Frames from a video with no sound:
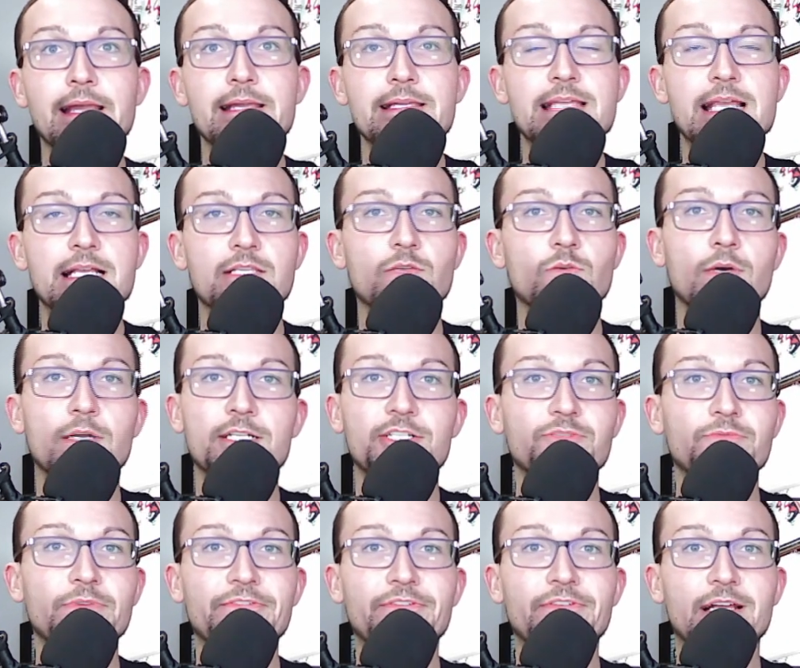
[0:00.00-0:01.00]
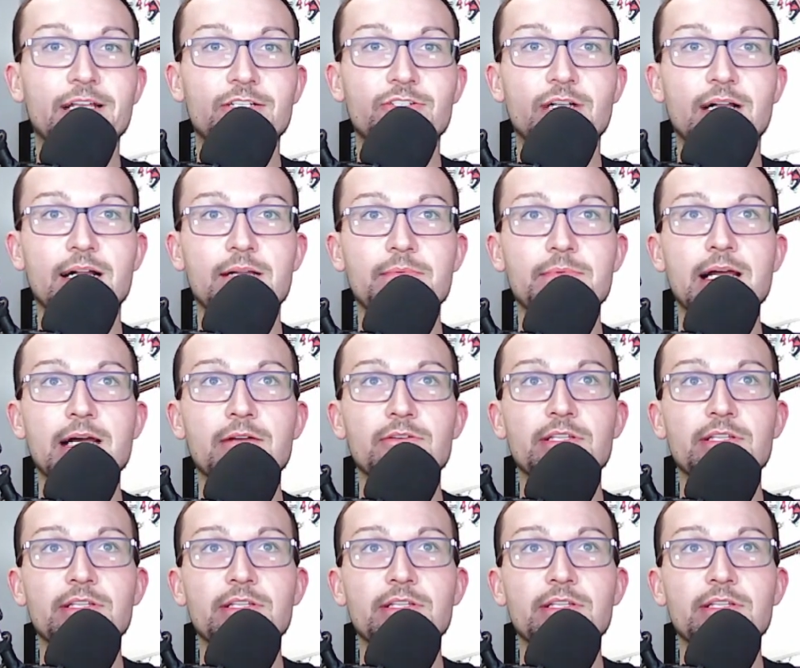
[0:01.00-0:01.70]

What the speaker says: Yeah, so why should we fast track him now?